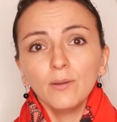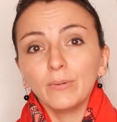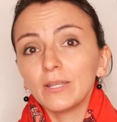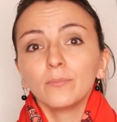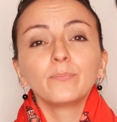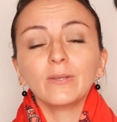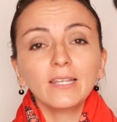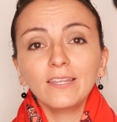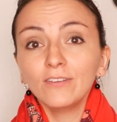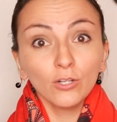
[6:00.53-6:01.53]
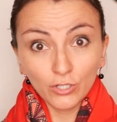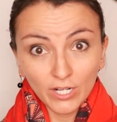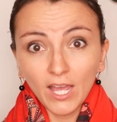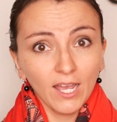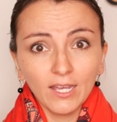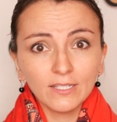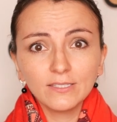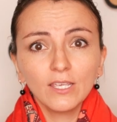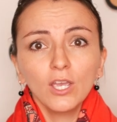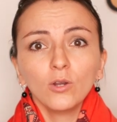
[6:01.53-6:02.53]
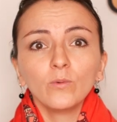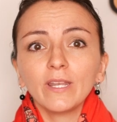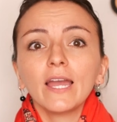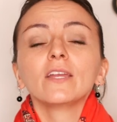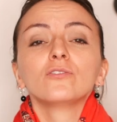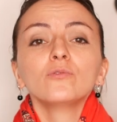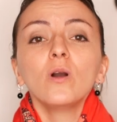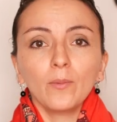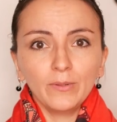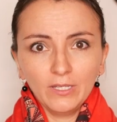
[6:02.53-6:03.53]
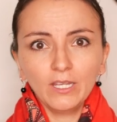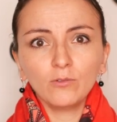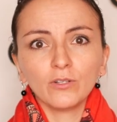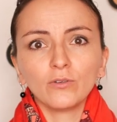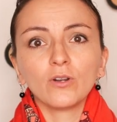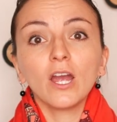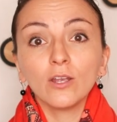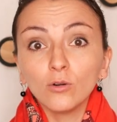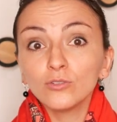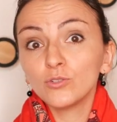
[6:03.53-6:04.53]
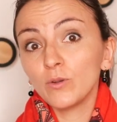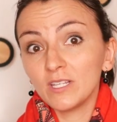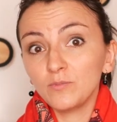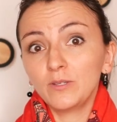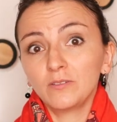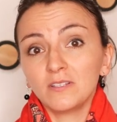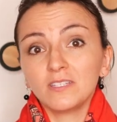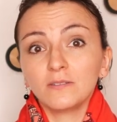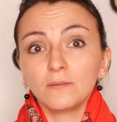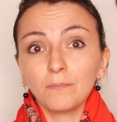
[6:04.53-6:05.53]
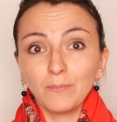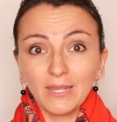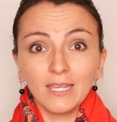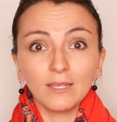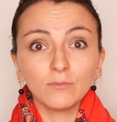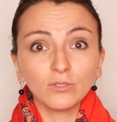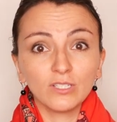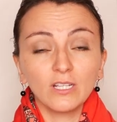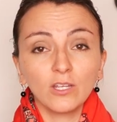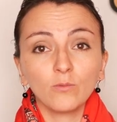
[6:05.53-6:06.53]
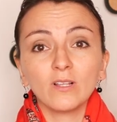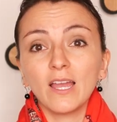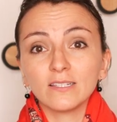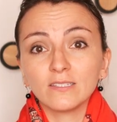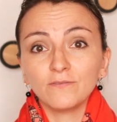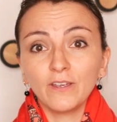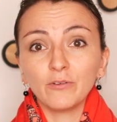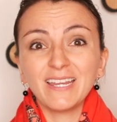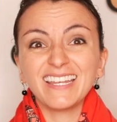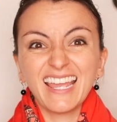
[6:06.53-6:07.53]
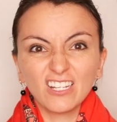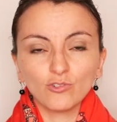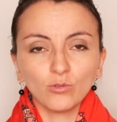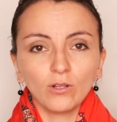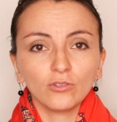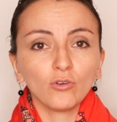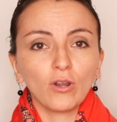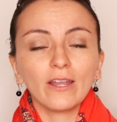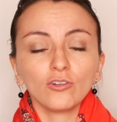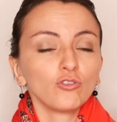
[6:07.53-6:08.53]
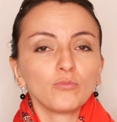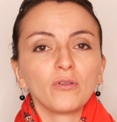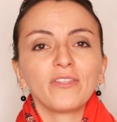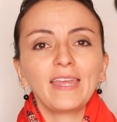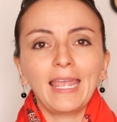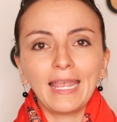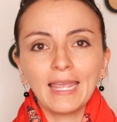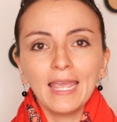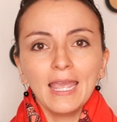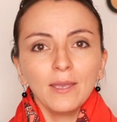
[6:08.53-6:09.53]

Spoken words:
But believe it or not, when I grew up in Ecuador, I also experienced being multilingual as very natural, a normal thing.